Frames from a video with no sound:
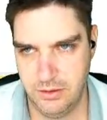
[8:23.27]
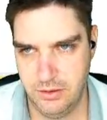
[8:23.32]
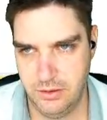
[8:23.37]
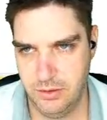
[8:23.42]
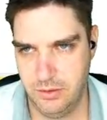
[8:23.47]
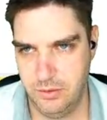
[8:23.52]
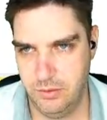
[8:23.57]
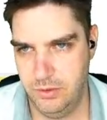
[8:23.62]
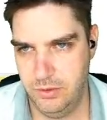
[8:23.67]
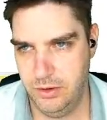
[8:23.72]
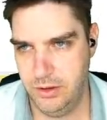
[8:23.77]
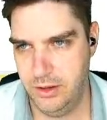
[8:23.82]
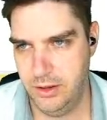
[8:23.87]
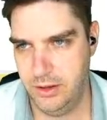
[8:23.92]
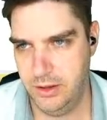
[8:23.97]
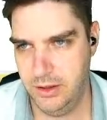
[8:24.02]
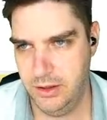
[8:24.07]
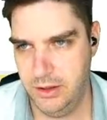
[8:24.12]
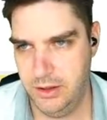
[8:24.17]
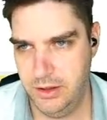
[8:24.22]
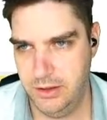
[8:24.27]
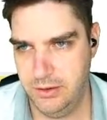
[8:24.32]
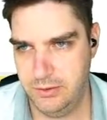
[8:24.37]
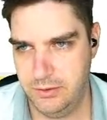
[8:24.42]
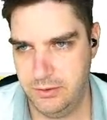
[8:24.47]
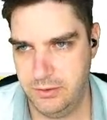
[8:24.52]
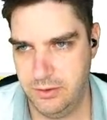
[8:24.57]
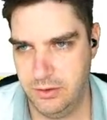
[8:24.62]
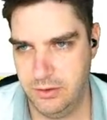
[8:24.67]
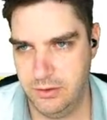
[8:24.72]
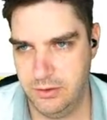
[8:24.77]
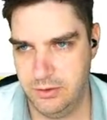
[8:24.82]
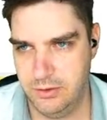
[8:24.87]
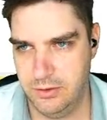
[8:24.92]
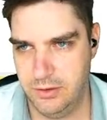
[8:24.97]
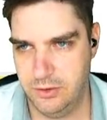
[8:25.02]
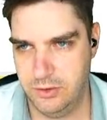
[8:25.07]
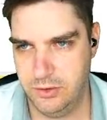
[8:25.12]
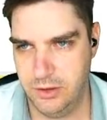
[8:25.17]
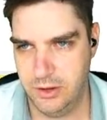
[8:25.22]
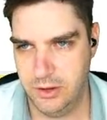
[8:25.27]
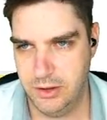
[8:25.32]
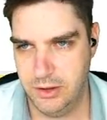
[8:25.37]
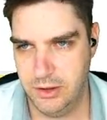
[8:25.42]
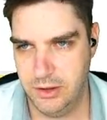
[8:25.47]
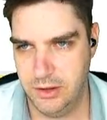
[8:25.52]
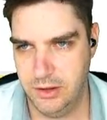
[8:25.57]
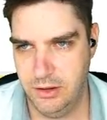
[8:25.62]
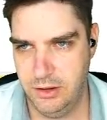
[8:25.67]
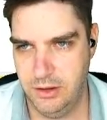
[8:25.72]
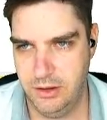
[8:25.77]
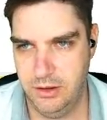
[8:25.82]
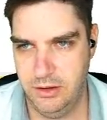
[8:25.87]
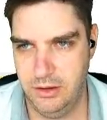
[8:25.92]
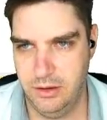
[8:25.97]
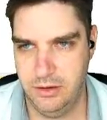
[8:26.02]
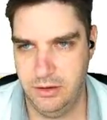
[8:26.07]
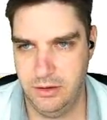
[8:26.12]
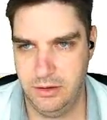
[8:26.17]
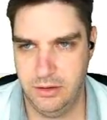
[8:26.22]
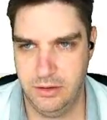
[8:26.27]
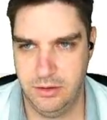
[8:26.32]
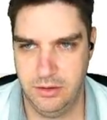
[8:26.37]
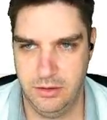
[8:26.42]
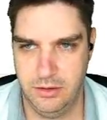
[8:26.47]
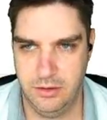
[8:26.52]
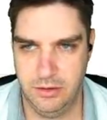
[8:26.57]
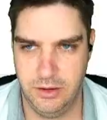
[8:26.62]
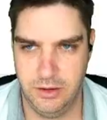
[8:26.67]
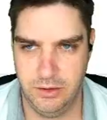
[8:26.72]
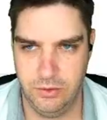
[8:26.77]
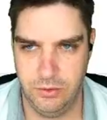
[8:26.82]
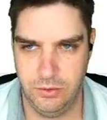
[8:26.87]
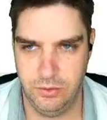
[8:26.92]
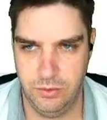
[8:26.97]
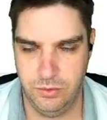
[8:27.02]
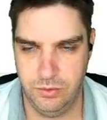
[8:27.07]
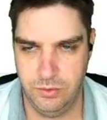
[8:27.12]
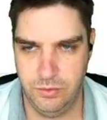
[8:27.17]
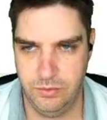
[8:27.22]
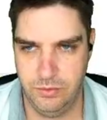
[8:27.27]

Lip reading: Where s.session ID not equal.